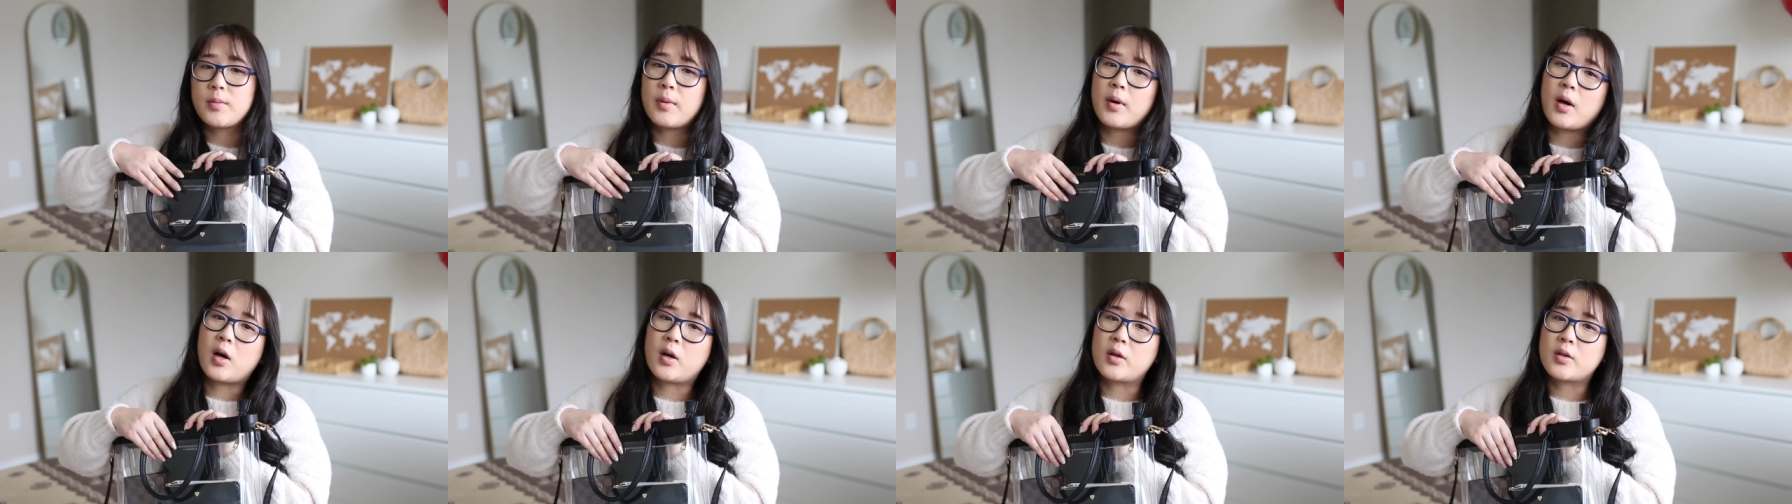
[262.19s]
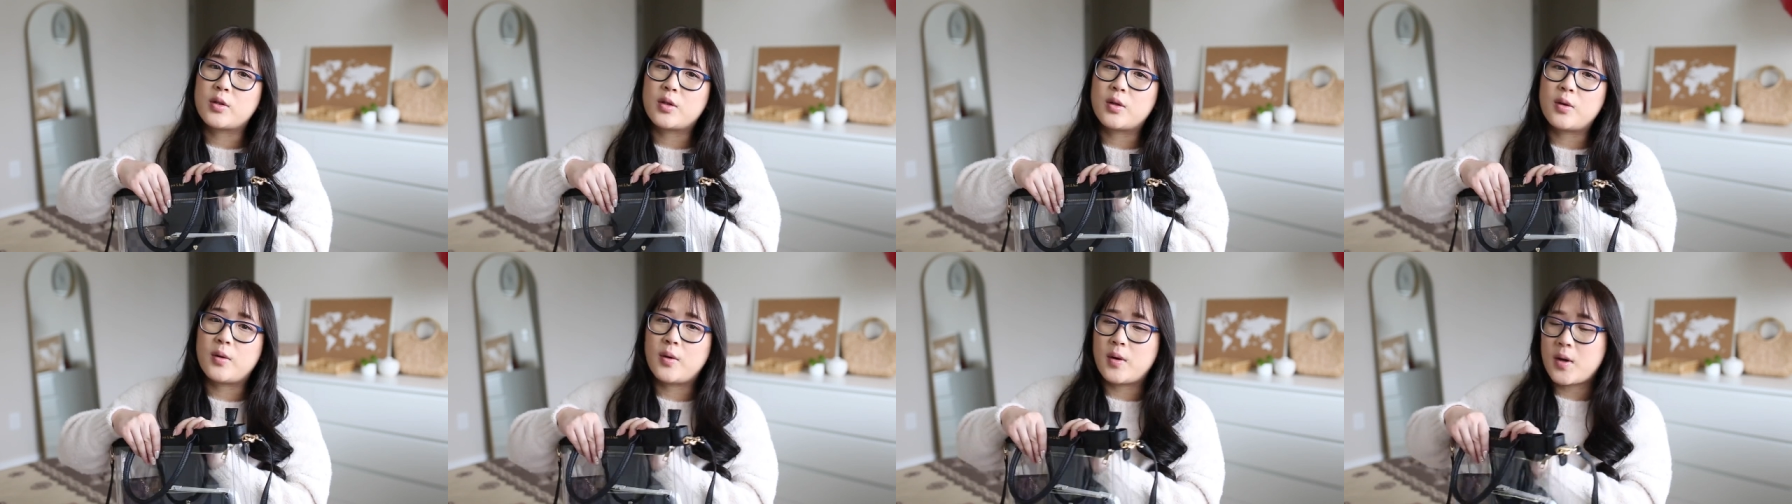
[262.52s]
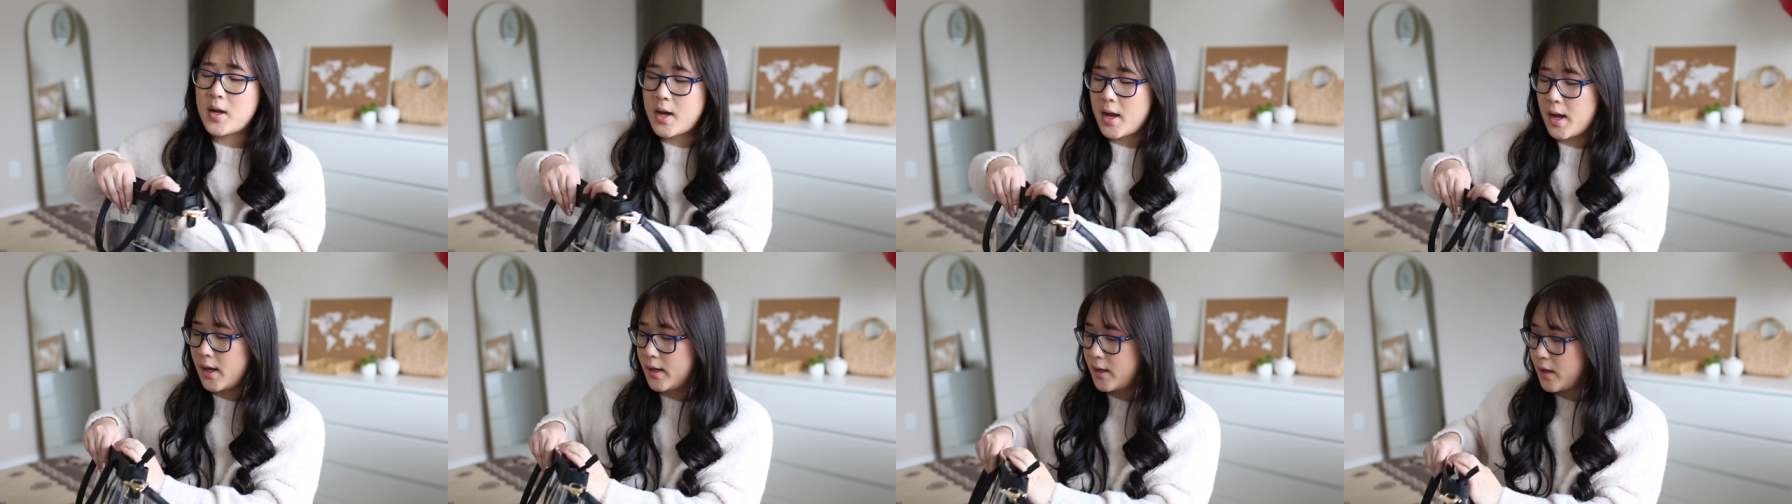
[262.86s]
but also
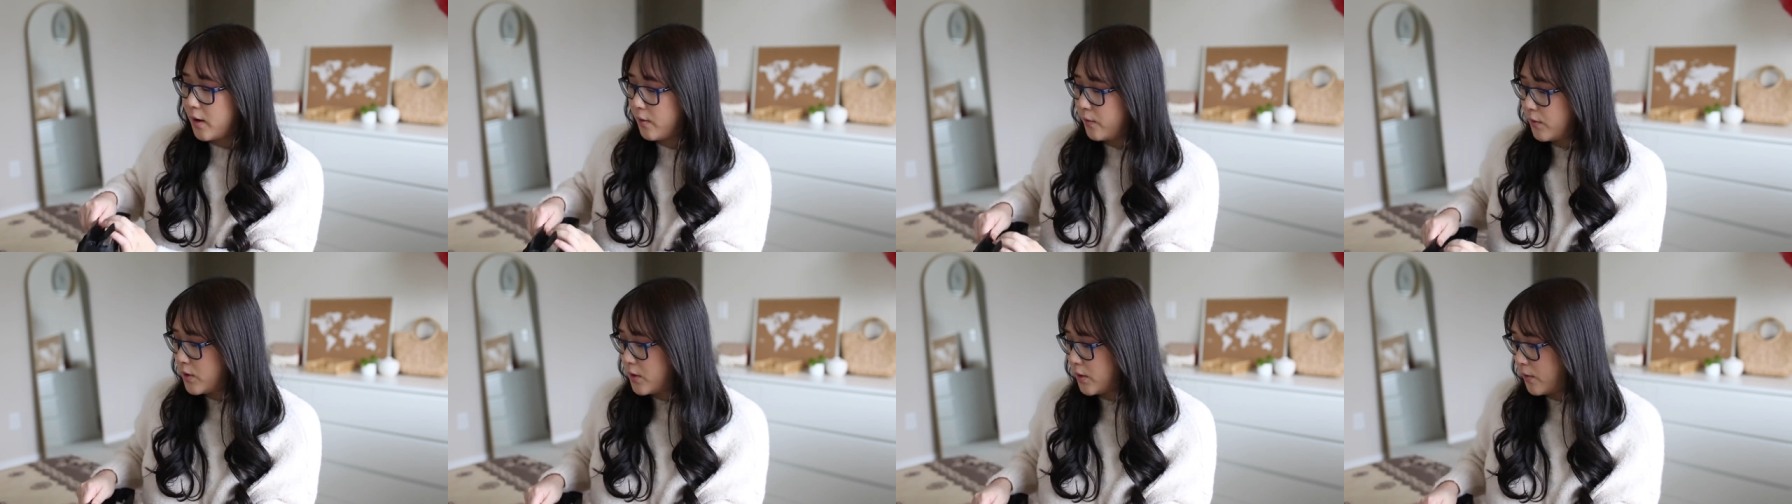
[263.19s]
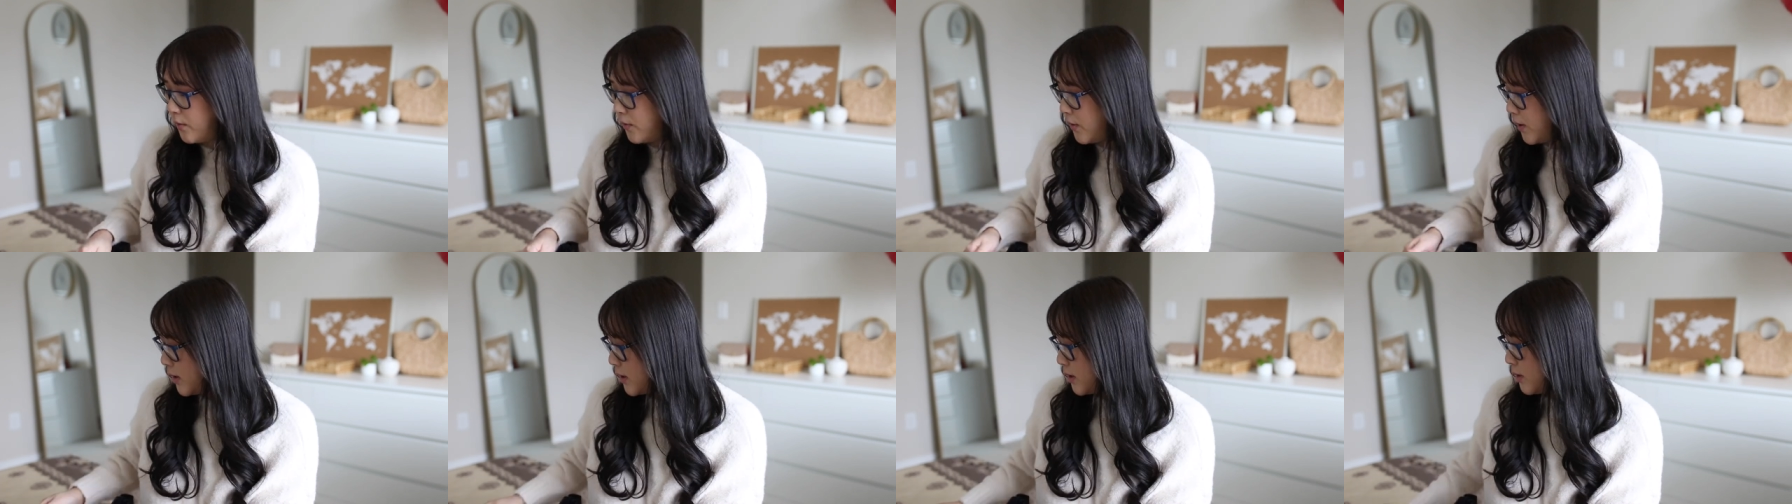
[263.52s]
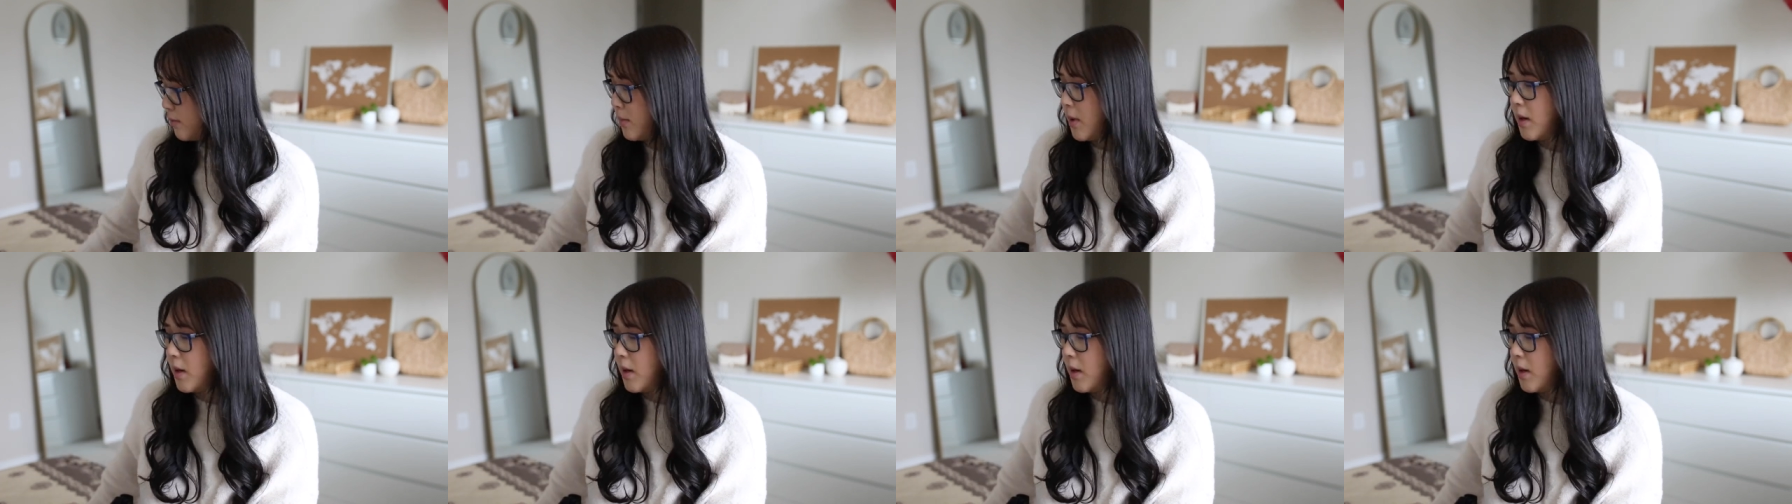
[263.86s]
enough to fit